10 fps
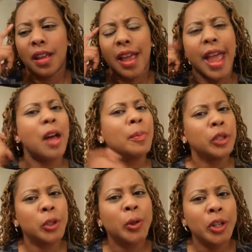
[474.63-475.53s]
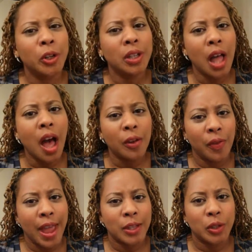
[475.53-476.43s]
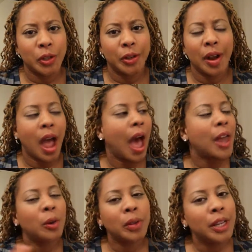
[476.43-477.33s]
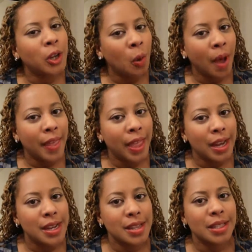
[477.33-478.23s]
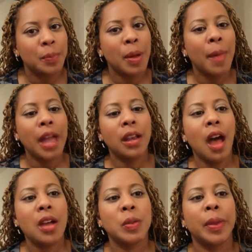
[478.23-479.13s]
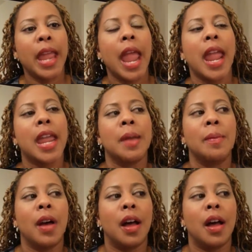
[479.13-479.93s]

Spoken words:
help mature your lock faster. I don't really know why that is, but my locks became,